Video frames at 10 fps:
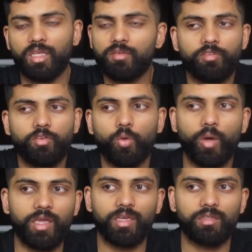Even if you're
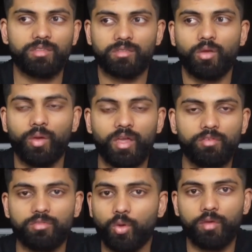working, just
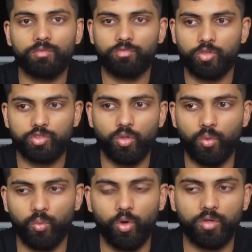going for
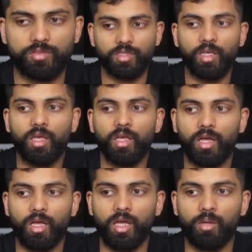short walks,
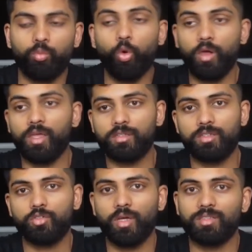walking
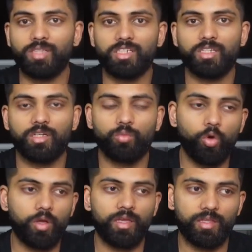to the train station,
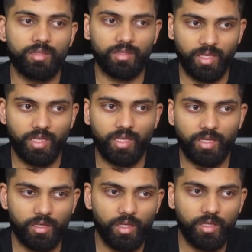walking
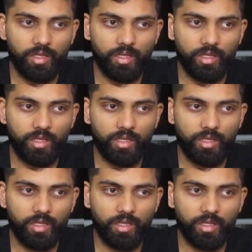here,